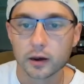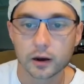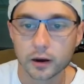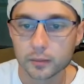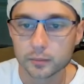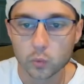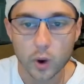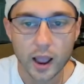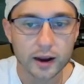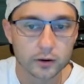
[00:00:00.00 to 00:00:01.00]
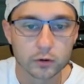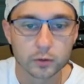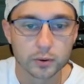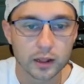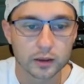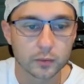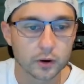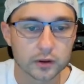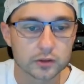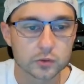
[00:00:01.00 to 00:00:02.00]
Wagner will probably
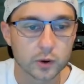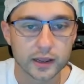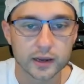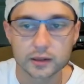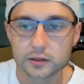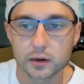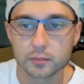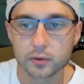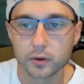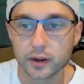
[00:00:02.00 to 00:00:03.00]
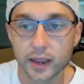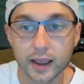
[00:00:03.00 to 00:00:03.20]
work his way in at some point.